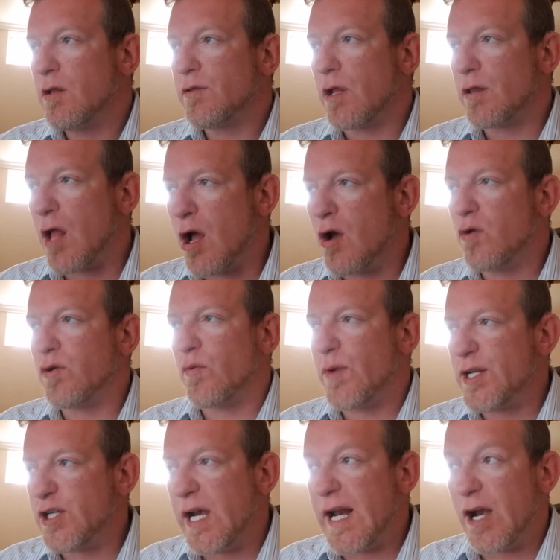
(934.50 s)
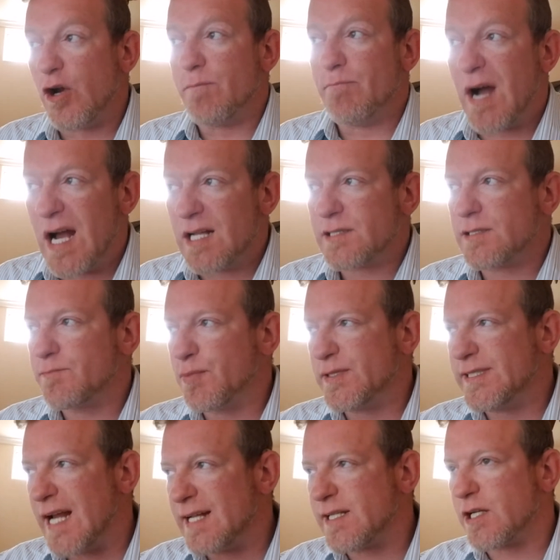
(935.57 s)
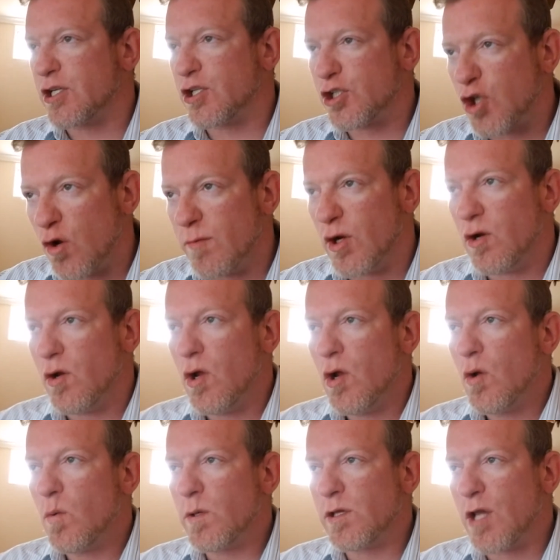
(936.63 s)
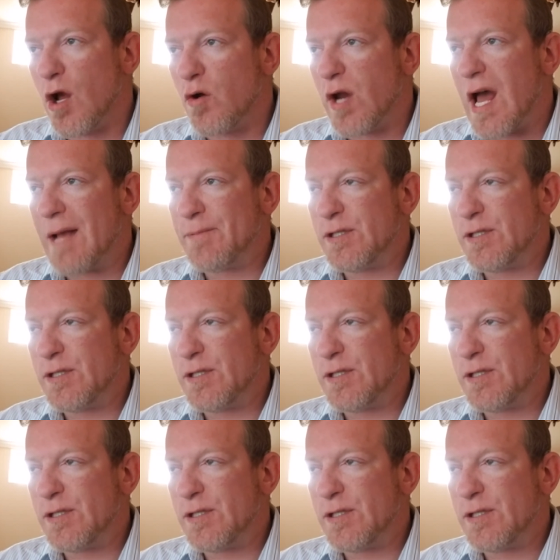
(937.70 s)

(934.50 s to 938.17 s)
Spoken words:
the loan originator must present the consumer with loan